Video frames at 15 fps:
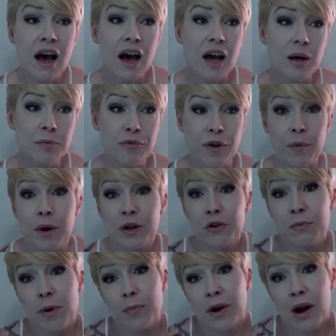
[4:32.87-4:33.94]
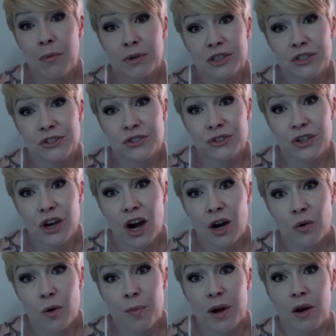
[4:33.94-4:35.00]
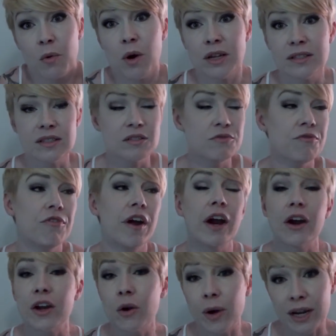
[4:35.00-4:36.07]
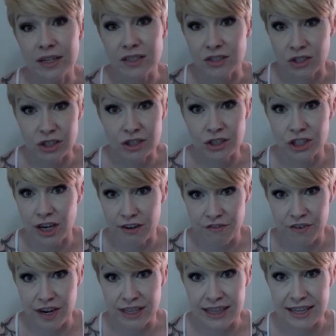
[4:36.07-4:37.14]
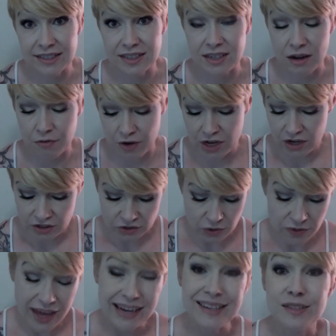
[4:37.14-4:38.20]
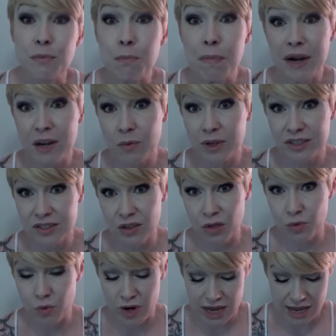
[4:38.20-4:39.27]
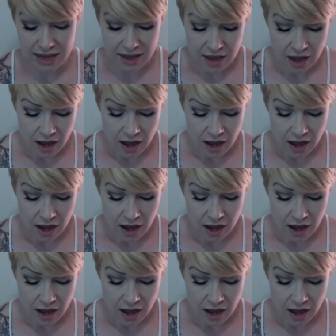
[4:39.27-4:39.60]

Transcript: If I want to remember how much a certain car repair was, it's very quick to search and find that stuff. So that is MoneyWiz 3.